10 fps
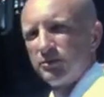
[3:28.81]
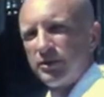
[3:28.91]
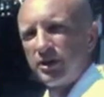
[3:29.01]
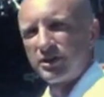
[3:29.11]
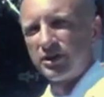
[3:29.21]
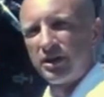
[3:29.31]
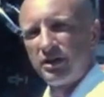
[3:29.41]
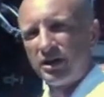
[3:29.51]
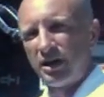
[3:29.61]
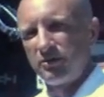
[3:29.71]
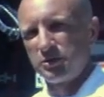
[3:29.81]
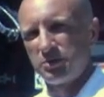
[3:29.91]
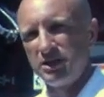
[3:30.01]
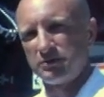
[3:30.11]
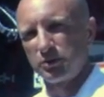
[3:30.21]
Very excited to have this
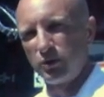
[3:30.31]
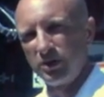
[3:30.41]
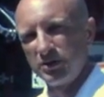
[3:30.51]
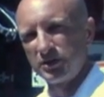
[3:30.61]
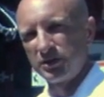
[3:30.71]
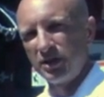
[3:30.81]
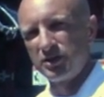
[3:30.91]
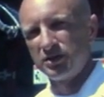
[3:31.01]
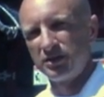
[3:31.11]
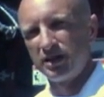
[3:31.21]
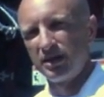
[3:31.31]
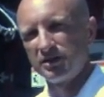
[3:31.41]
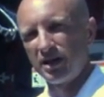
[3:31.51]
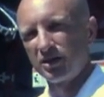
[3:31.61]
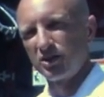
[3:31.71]
piece of equipment stationed in
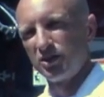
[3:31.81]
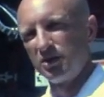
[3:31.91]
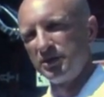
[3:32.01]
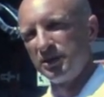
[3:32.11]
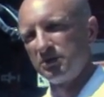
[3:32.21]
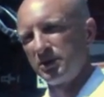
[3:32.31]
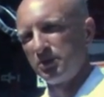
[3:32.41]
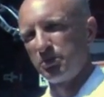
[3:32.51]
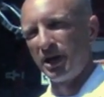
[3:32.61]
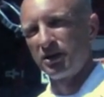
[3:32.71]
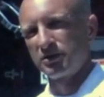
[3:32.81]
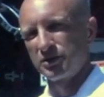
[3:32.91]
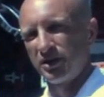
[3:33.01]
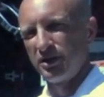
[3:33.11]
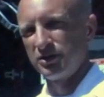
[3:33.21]
downtown Columbia at
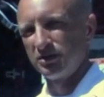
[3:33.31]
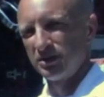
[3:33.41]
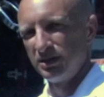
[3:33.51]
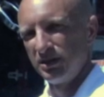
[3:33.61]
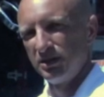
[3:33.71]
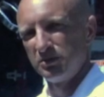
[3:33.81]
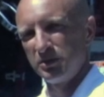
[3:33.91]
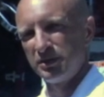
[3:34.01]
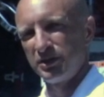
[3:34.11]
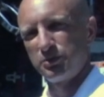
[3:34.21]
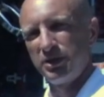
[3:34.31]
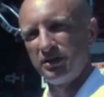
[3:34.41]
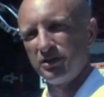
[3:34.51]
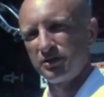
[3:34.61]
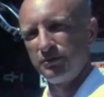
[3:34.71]
Banneker Station. We
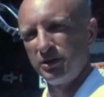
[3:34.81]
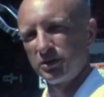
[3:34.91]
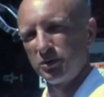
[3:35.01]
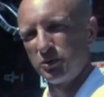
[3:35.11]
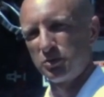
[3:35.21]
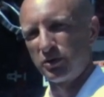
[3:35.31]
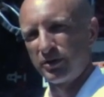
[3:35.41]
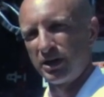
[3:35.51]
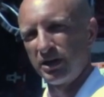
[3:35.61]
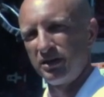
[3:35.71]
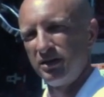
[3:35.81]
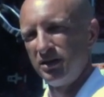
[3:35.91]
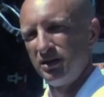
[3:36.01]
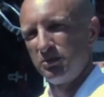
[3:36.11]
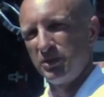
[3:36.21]
anticipate this vehicle will provide
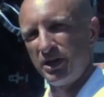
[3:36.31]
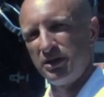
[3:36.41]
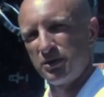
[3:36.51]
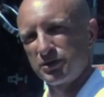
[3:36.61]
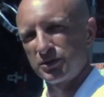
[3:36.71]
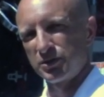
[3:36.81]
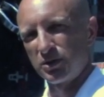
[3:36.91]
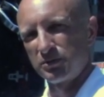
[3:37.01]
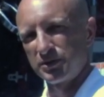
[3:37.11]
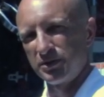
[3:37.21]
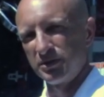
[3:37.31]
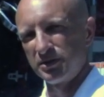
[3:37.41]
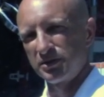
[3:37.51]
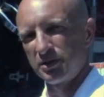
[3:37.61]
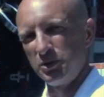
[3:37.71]
many years of service to
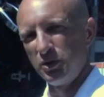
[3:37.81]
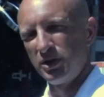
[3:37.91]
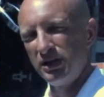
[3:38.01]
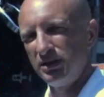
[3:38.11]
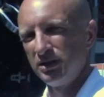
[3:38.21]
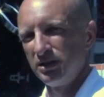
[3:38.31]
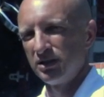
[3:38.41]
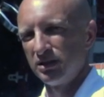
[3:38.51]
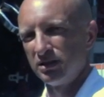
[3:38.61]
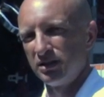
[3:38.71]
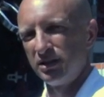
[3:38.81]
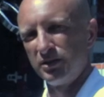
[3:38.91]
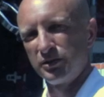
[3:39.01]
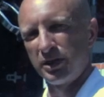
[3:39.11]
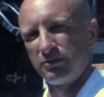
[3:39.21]
this community uh,
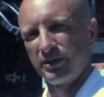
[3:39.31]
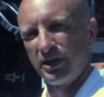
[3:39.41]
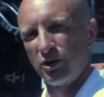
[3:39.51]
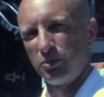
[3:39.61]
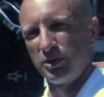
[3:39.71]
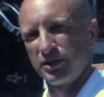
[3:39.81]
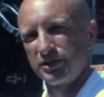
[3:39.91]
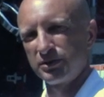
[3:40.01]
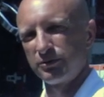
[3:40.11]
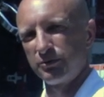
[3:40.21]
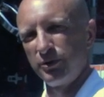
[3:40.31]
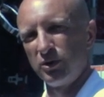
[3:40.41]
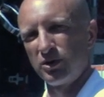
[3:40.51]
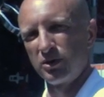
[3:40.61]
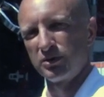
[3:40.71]
and it'll definitely help us
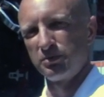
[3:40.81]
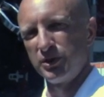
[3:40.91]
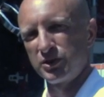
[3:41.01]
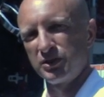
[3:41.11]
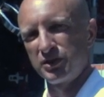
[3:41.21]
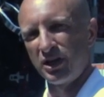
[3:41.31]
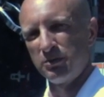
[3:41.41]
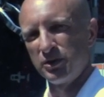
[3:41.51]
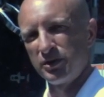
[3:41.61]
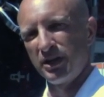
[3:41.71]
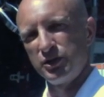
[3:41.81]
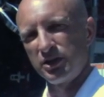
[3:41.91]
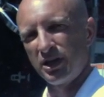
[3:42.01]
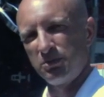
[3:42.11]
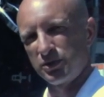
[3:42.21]
fulfill our mission statement to
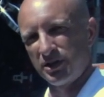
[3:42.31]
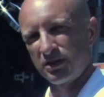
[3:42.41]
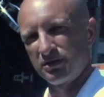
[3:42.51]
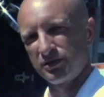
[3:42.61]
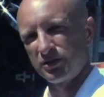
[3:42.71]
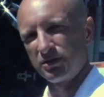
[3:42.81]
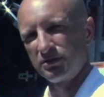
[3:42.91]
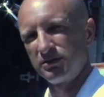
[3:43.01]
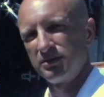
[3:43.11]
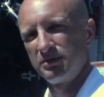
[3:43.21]
educate, protect, and serve.